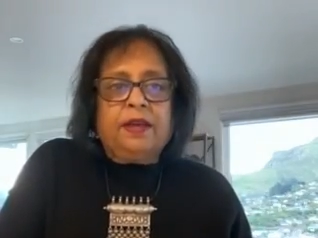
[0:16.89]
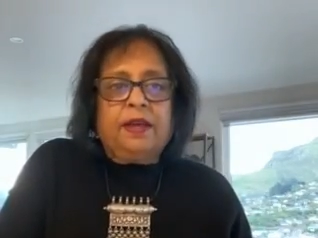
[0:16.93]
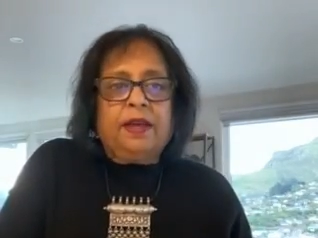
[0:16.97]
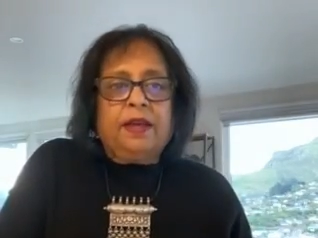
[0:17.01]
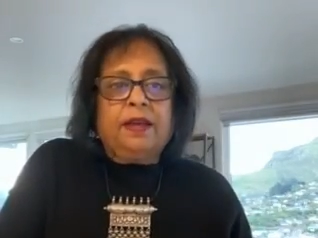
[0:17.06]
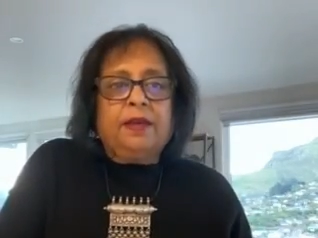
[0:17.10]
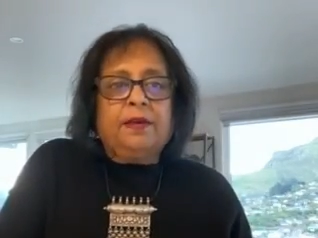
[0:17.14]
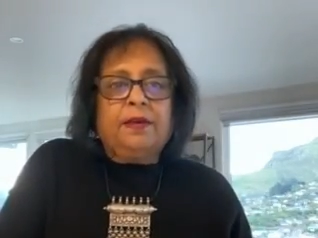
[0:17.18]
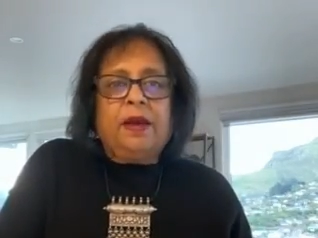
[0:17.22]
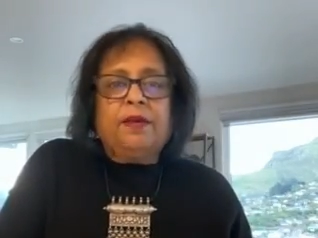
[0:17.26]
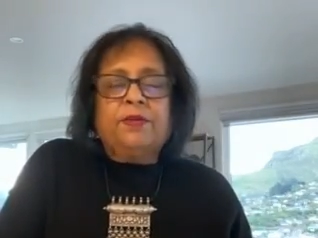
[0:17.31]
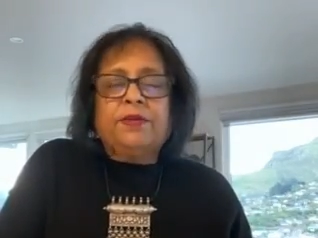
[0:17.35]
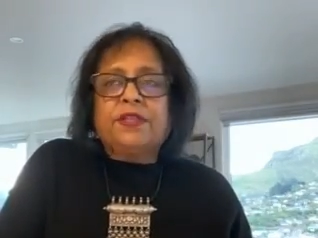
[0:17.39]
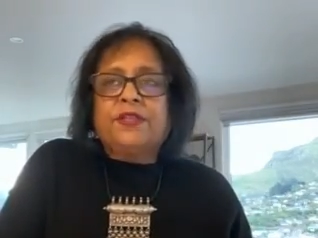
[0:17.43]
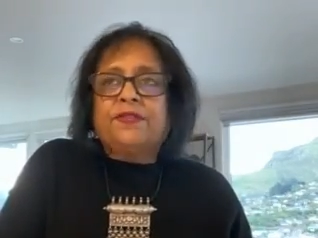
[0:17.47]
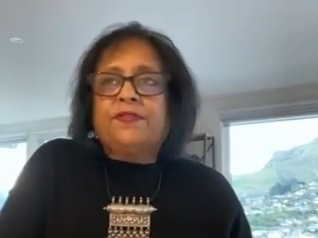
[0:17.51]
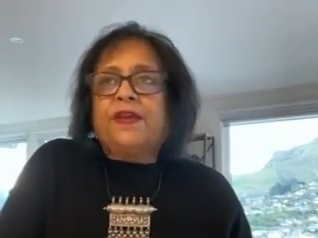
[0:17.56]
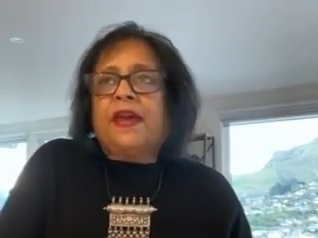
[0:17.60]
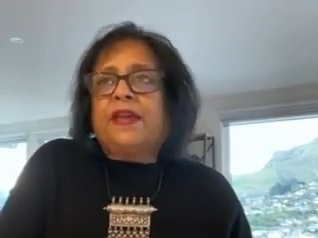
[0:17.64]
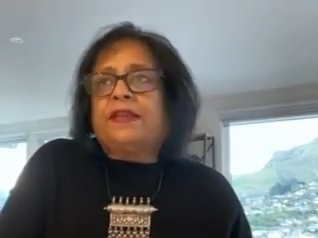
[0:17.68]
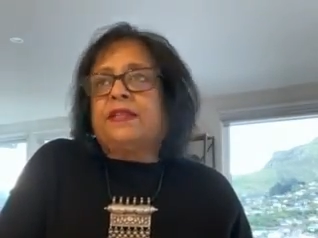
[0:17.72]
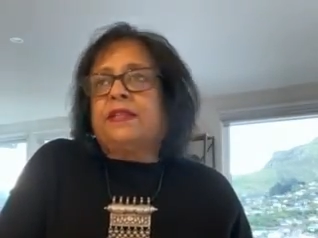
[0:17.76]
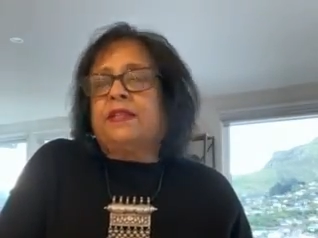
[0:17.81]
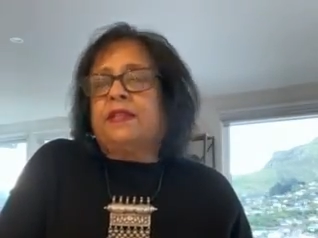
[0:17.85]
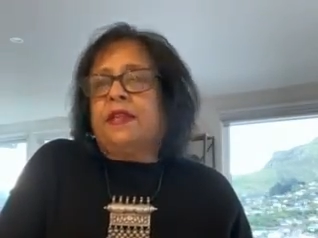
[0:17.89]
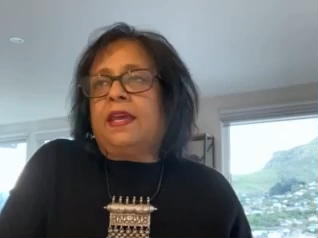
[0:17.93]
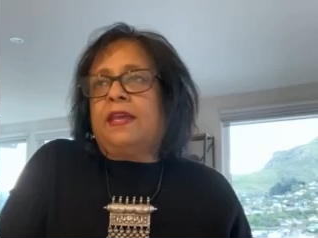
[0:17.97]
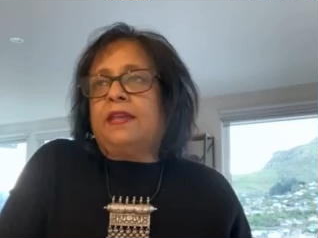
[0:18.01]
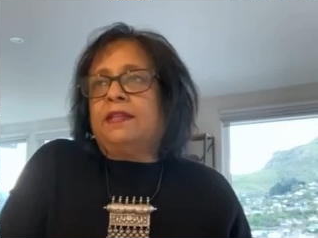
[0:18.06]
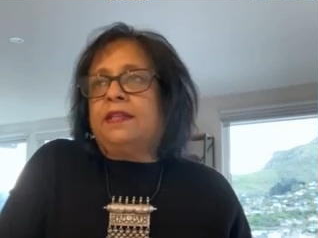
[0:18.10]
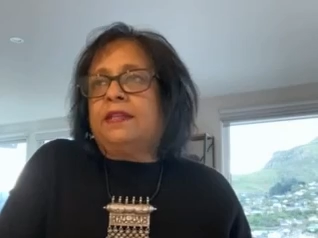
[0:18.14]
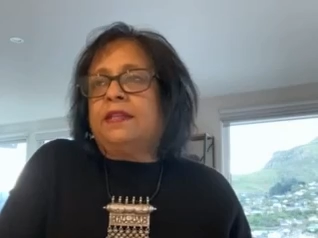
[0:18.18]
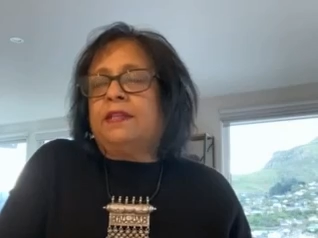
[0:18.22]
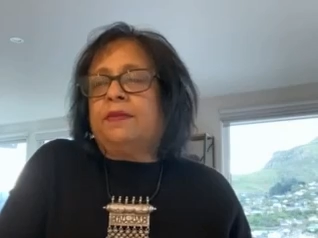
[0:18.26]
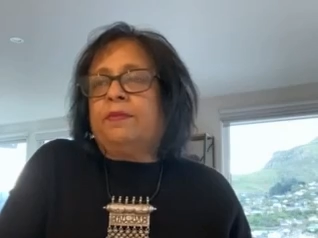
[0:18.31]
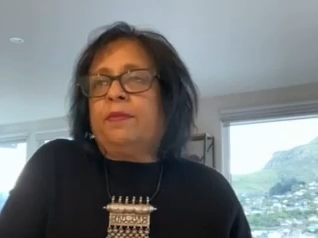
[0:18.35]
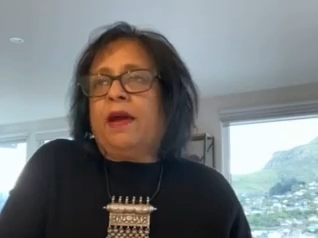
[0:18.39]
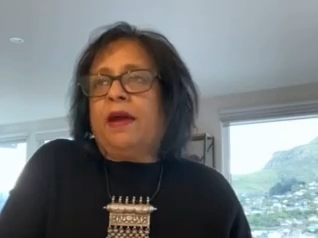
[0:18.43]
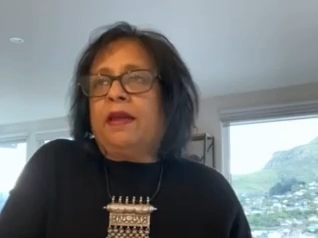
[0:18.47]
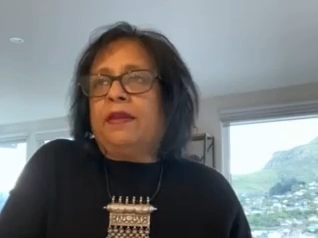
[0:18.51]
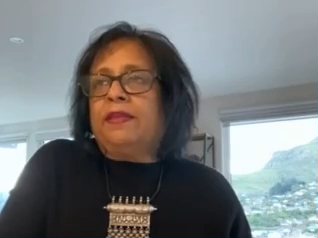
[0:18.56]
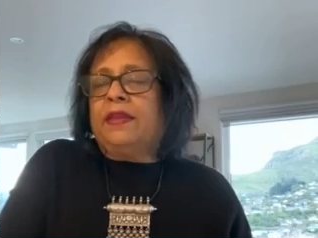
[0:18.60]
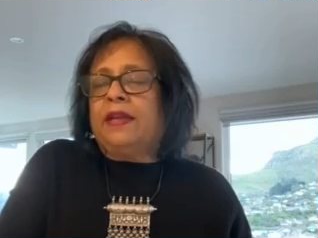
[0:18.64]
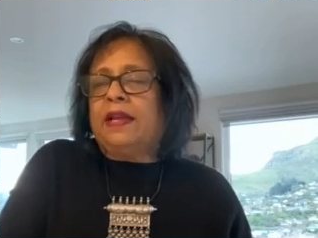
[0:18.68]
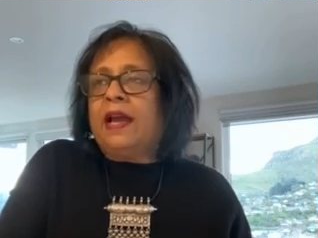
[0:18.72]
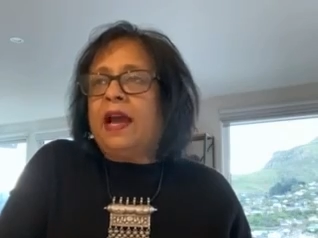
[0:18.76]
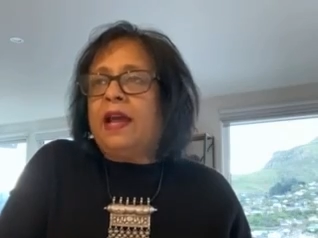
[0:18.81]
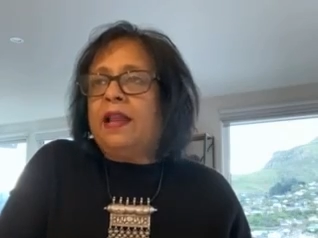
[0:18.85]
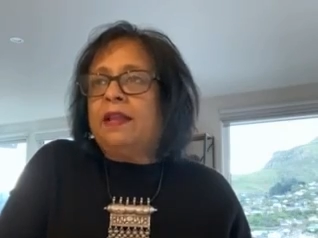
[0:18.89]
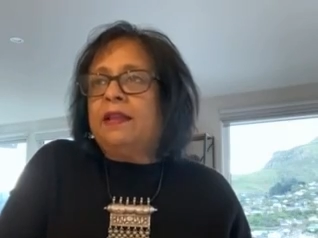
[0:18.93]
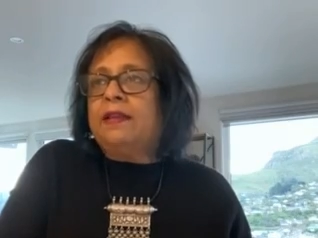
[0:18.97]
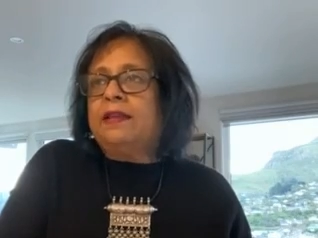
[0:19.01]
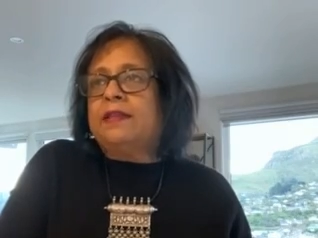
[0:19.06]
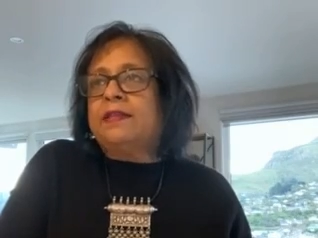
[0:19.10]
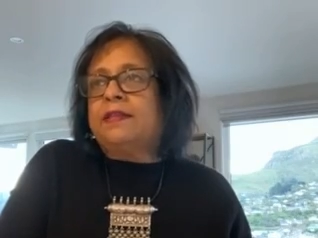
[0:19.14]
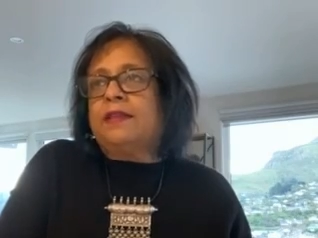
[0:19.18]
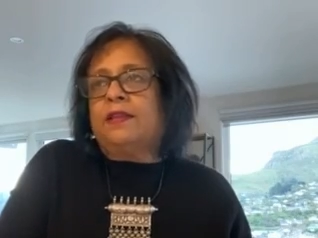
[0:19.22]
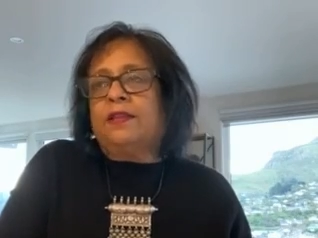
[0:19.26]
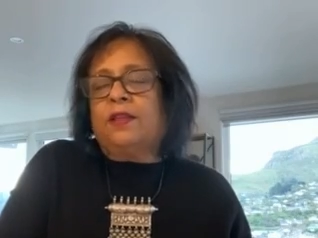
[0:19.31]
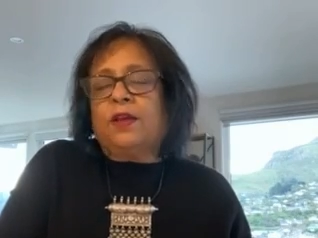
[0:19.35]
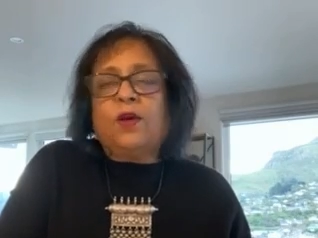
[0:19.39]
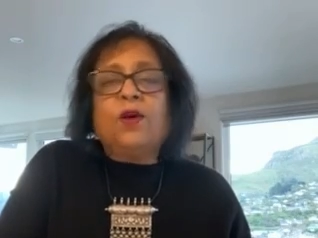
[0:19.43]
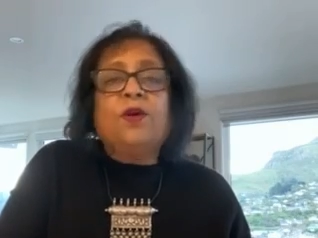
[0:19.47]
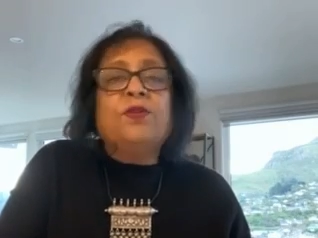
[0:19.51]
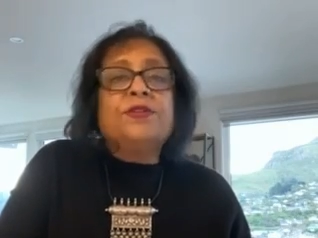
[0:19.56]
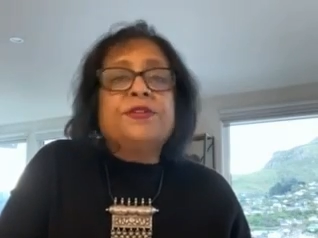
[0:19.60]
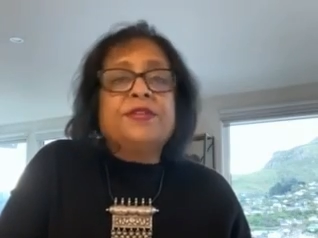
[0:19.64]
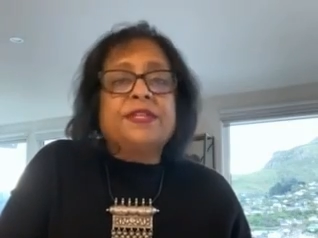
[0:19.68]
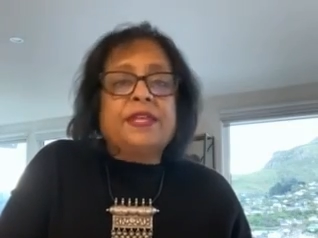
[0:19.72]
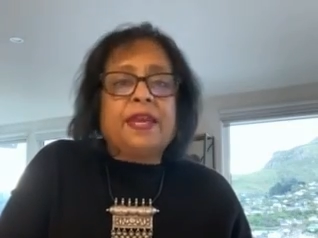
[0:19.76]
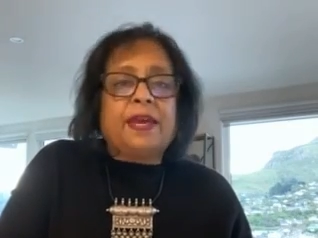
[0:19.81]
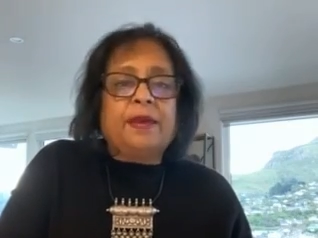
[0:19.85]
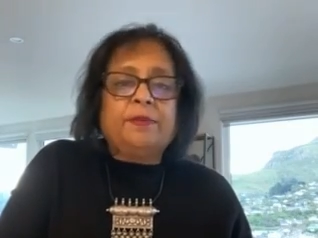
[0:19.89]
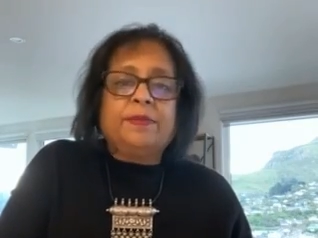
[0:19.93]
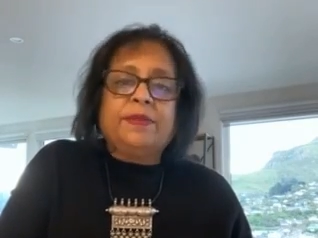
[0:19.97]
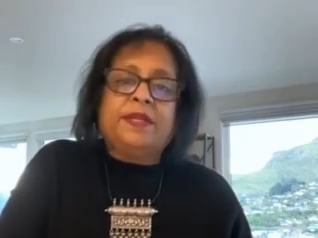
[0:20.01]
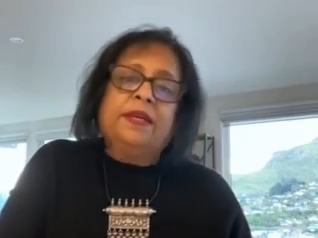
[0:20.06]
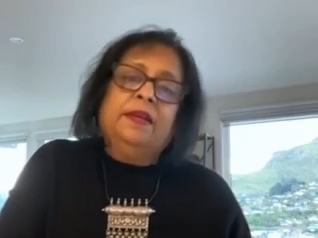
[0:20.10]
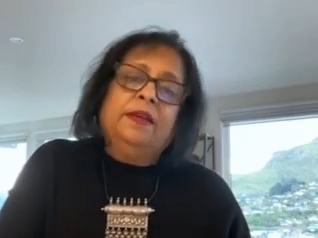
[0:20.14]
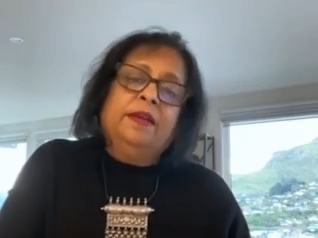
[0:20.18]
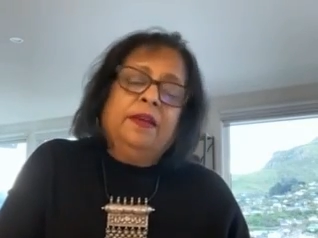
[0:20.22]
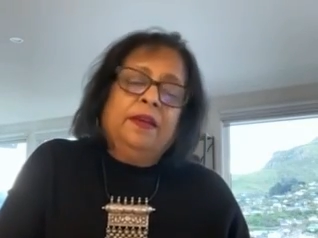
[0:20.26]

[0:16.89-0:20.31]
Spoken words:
I was fascinated by the colours and the concept